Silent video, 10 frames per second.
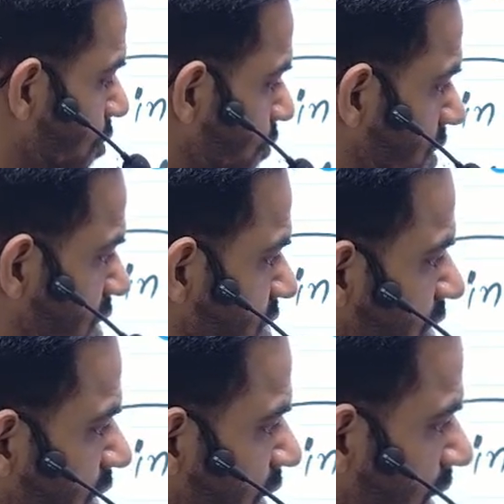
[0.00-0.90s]
which
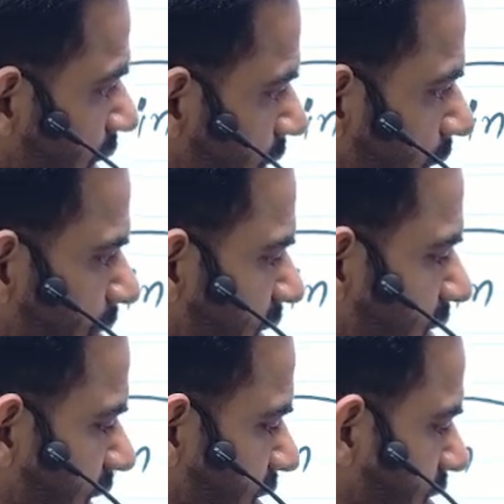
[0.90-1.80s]
is double
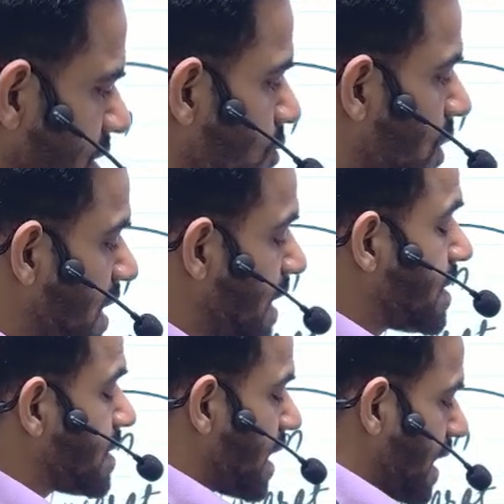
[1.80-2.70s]
than what
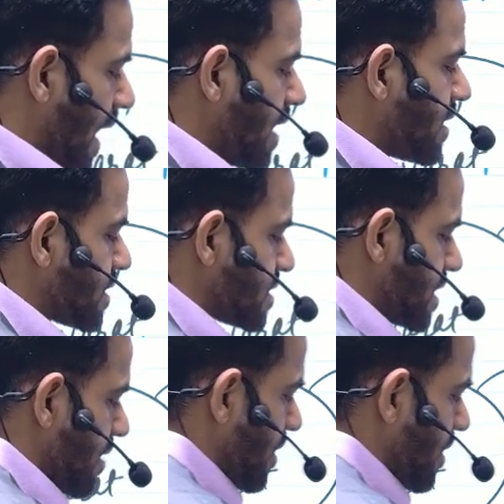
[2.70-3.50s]
it had received